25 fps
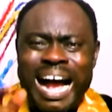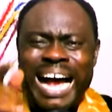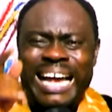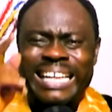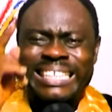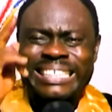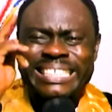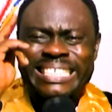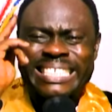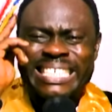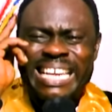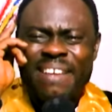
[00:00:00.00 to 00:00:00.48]

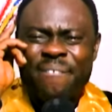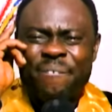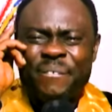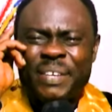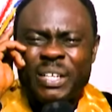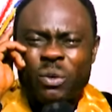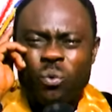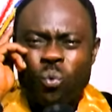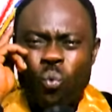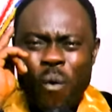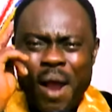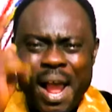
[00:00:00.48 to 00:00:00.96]
And
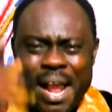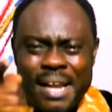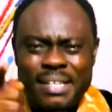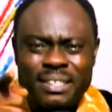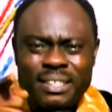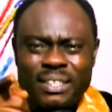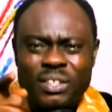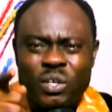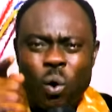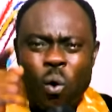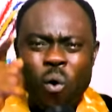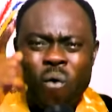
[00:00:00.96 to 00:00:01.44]
David
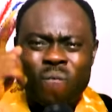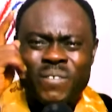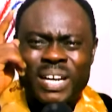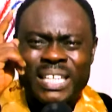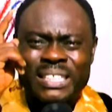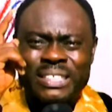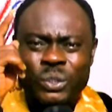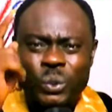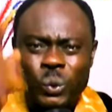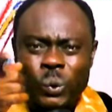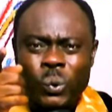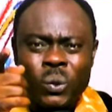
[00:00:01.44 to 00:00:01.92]
went,
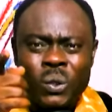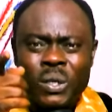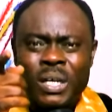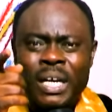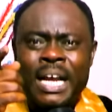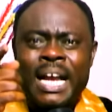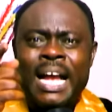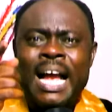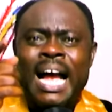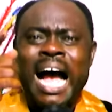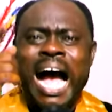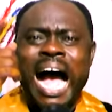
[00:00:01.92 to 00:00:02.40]
overtook,
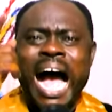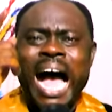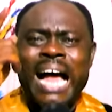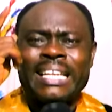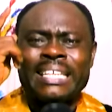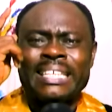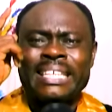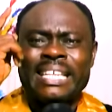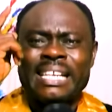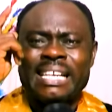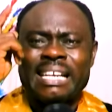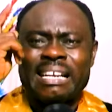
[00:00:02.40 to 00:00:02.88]

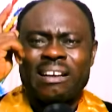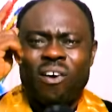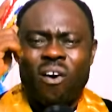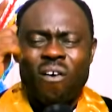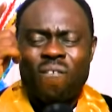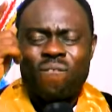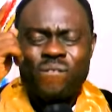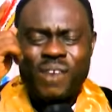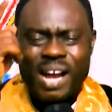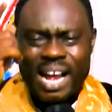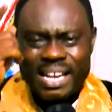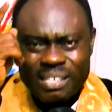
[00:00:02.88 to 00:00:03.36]
and they
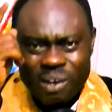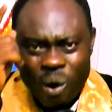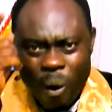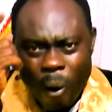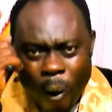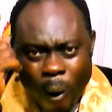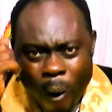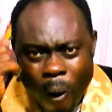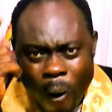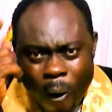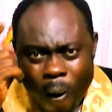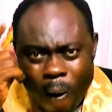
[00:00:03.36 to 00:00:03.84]
recovered
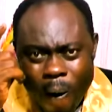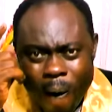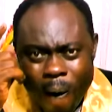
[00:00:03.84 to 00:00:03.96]
all.